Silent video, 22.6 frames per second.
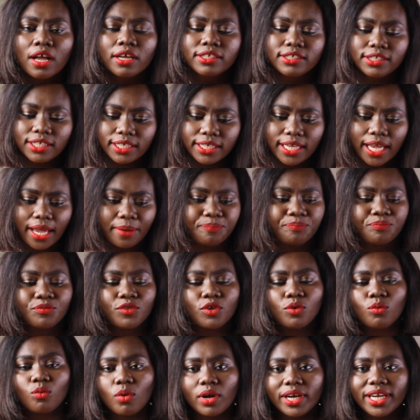So yeah,
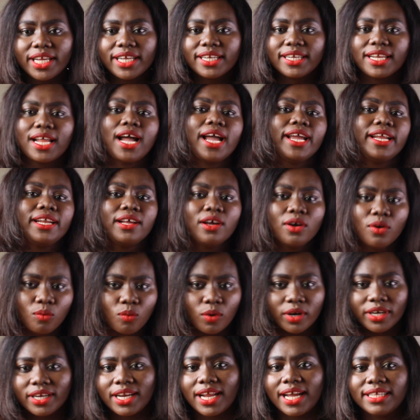189,
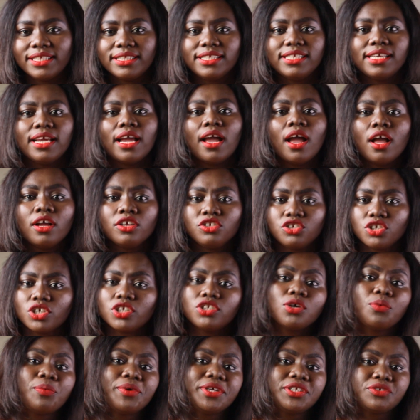190.
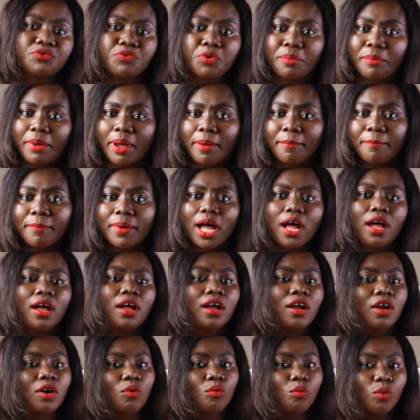Just always remember,
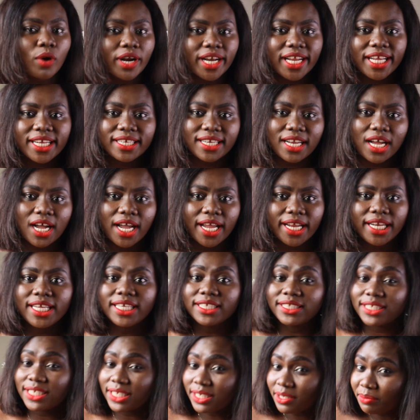189
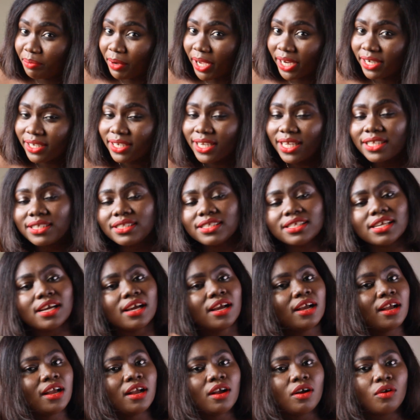is independent,
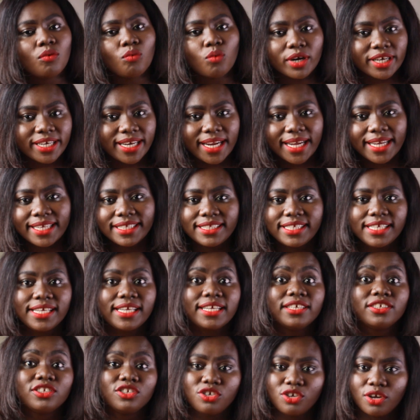190
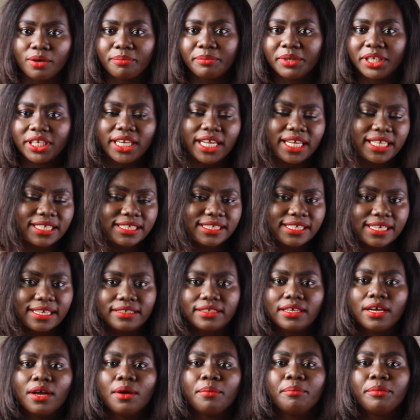is
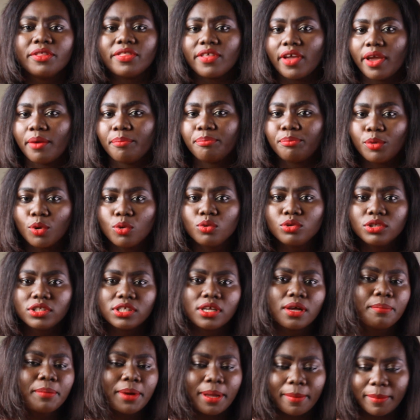nominated, but they're
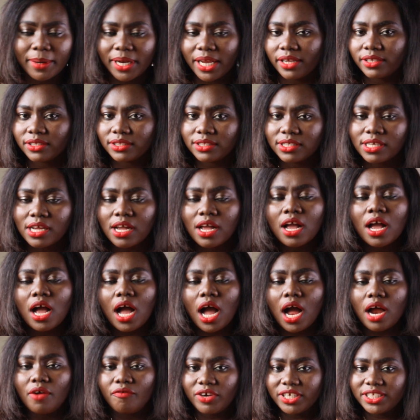both permanent
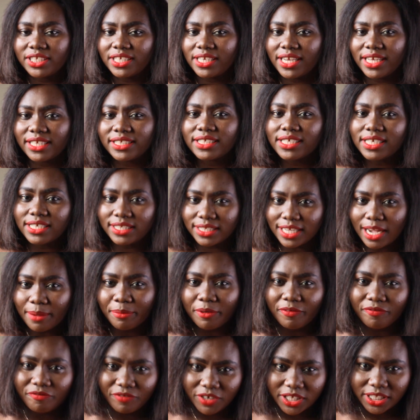residency type
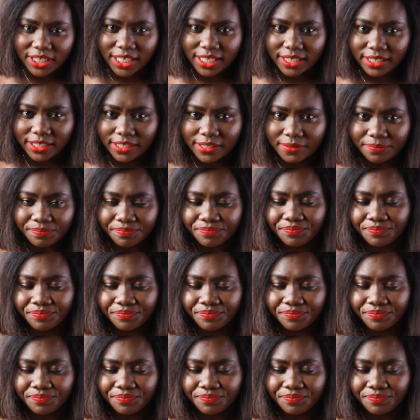of visas.